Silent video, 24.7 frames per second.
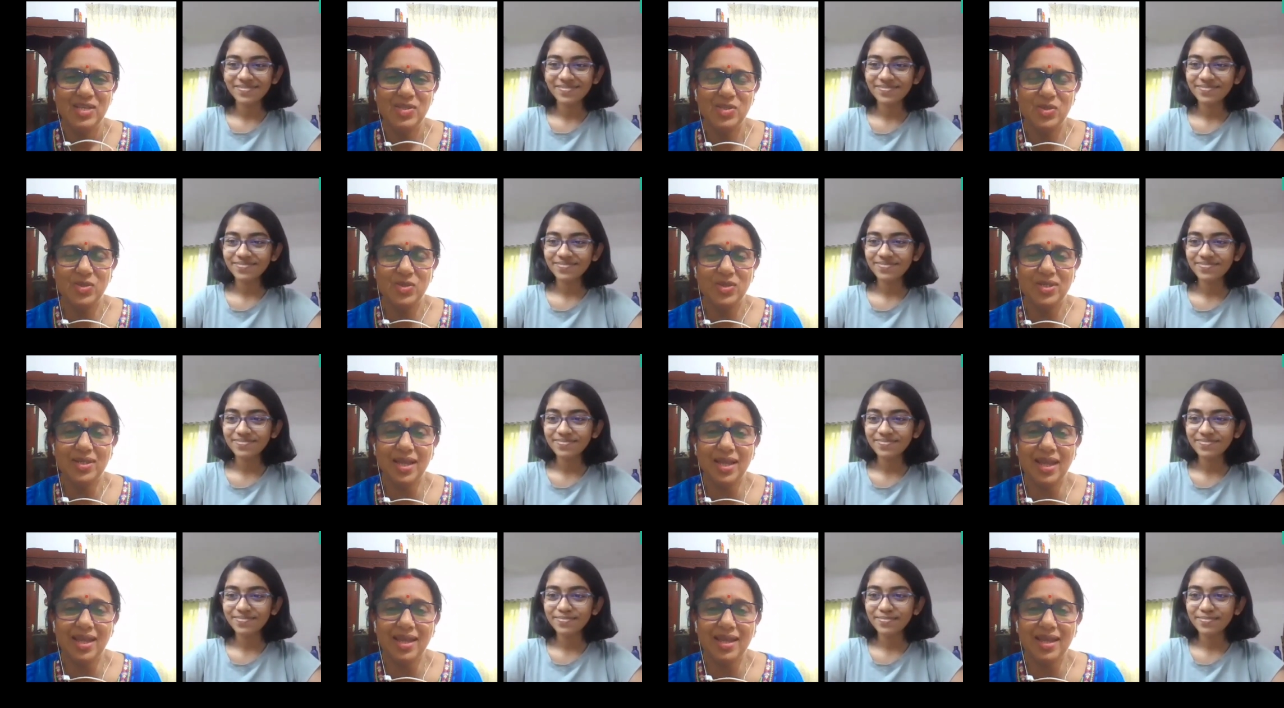Speaker 1: So
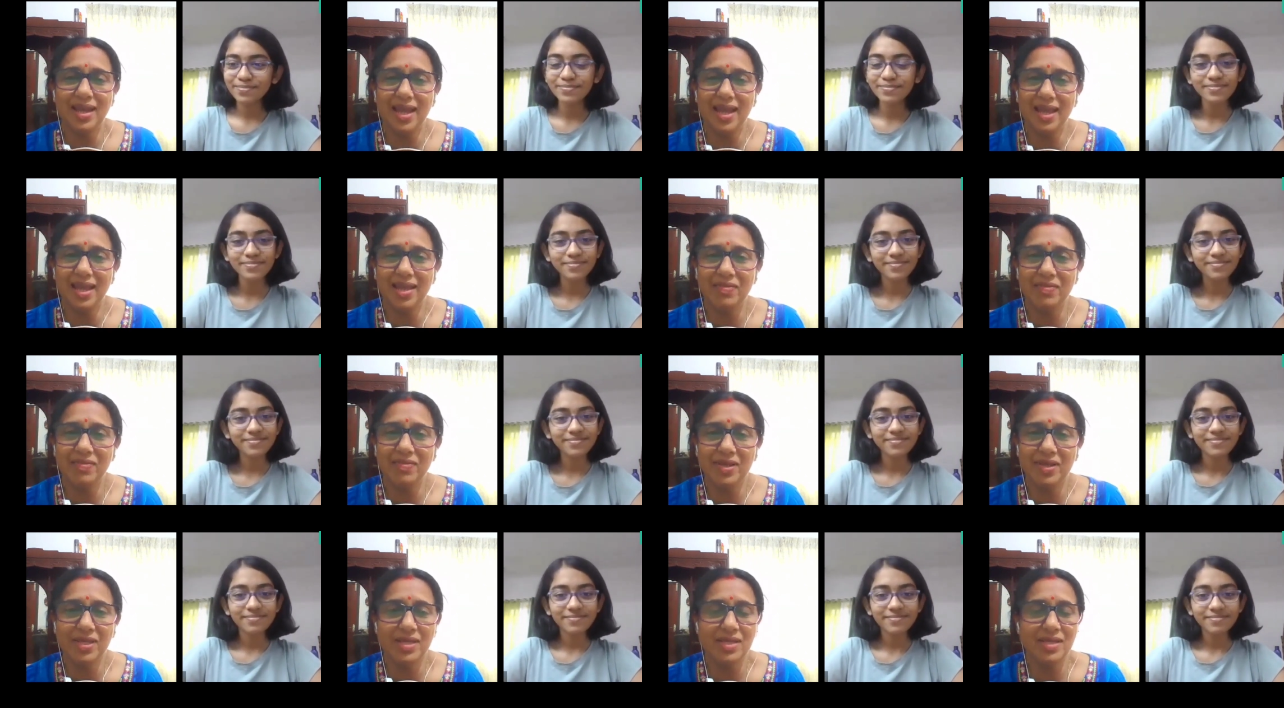retired
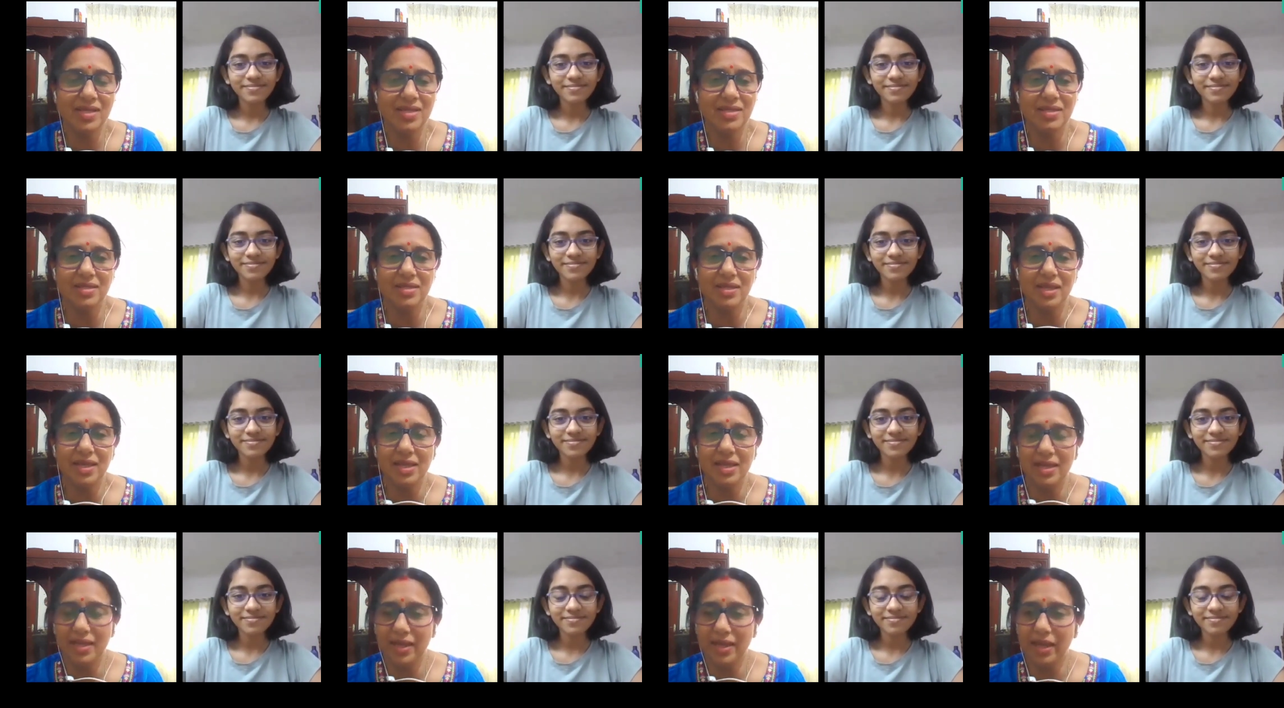life is,
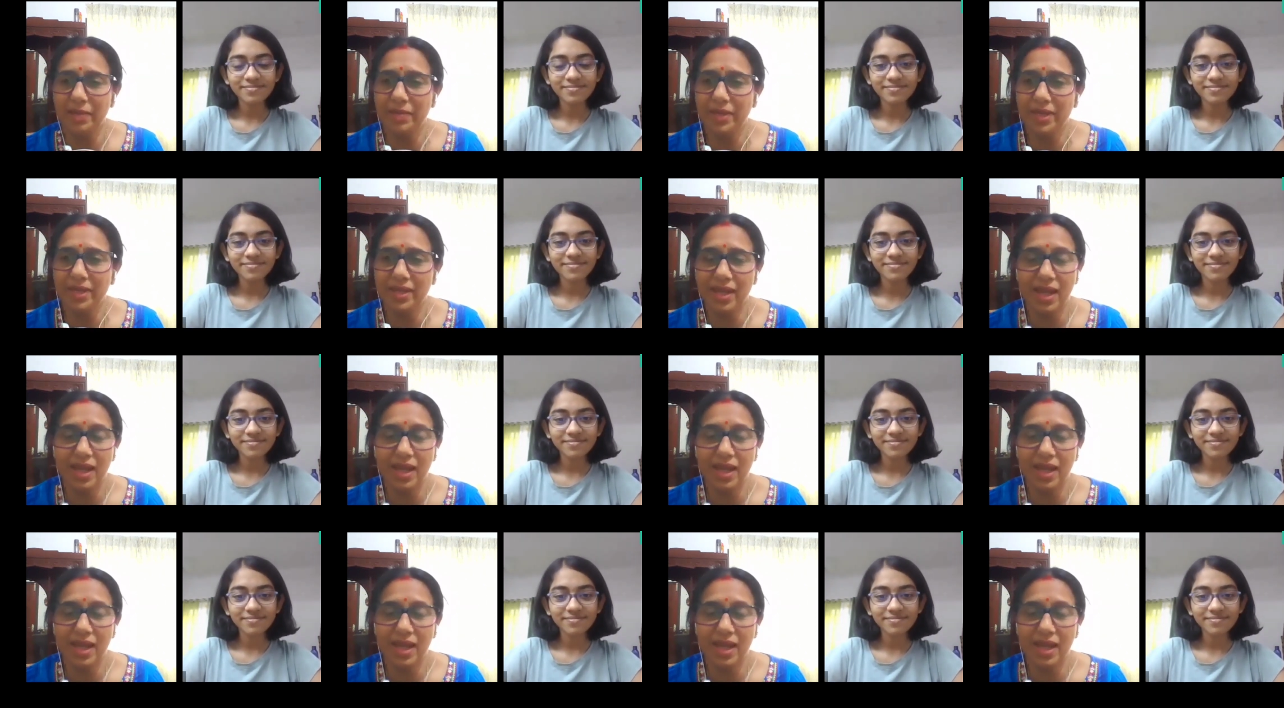uh, I mean,